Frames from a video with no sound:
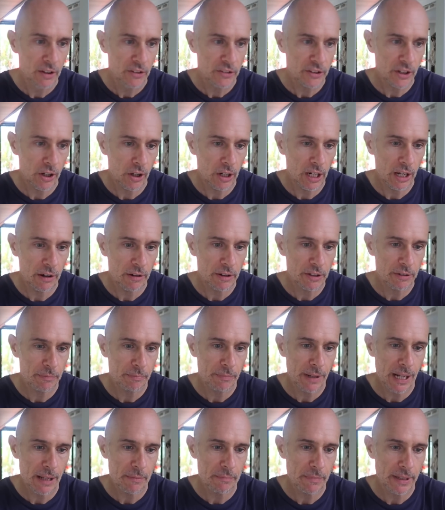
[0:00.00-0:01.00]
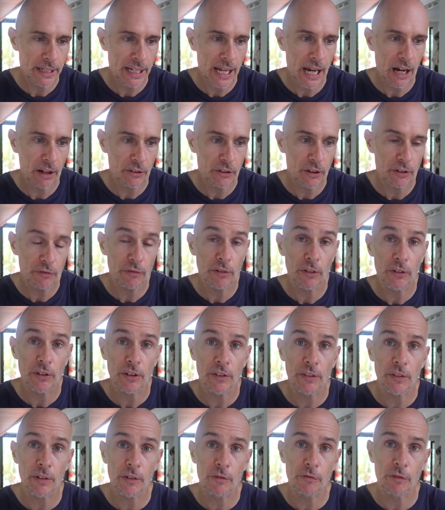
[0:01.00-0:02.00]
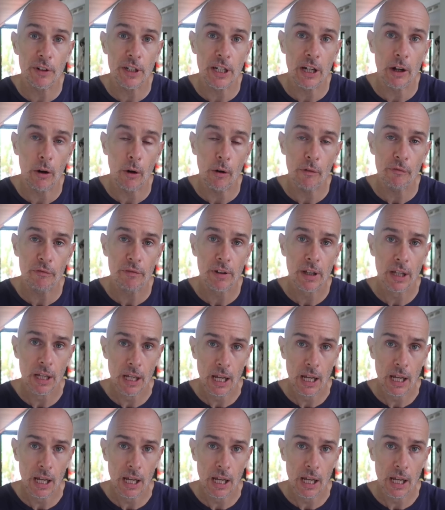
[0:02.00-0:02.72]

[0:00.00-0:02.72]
So let me now just finish this video off.